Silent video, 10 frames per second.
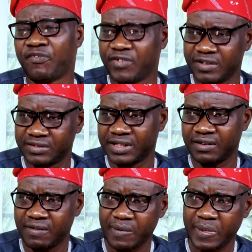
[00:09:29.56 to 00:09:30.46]
a field
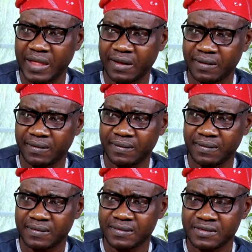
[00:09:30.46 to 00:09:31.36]
day.
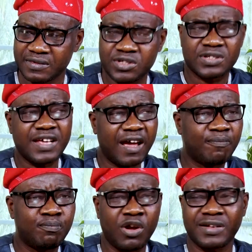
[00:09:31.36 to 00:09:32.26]
You still
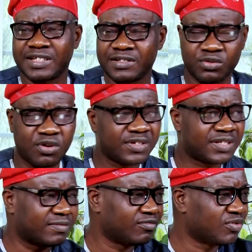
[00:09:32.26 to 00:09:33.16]
have bloody
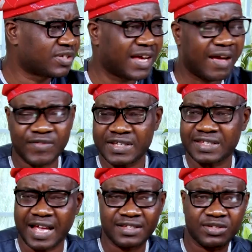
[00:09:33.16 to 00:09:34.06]
nose, you still have
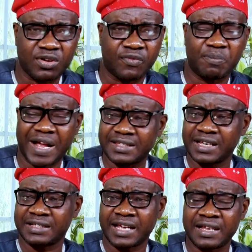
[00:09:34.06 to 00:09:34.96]
instances of
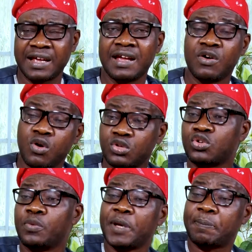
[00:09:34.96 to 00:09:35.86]
party agents who
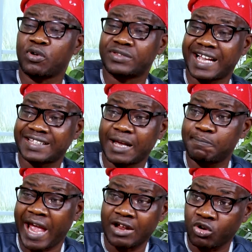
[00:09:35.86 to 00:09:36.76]
should be
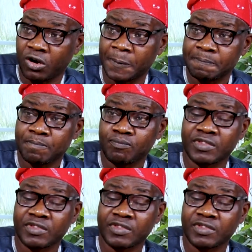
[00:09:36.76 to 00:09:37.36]
protected by law.